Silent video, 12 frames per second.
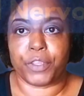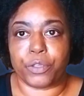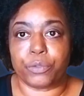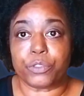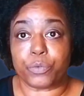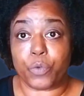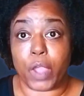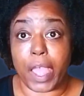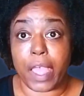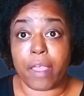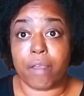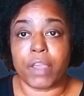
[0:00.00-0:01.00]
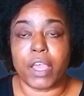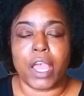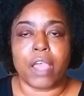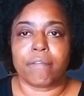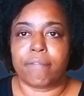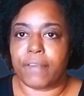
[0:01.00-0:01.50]
you to have
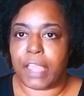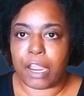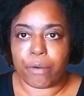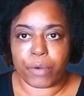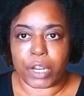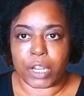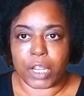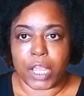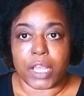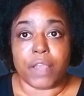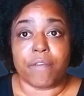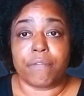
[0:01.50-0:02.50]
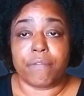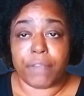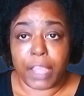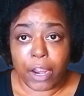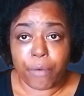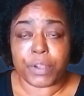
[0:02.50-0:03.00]
very,
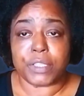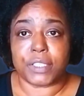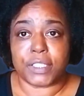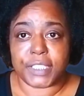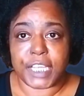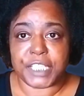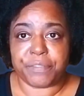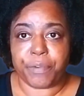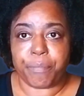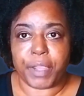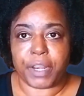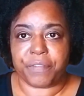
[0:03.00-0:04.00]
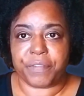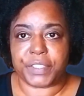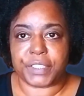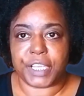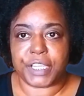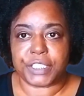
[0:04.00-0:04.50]
very successful
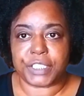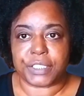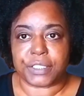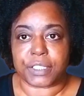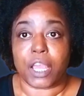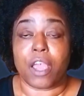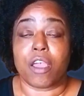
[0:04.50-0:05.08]
manifestations.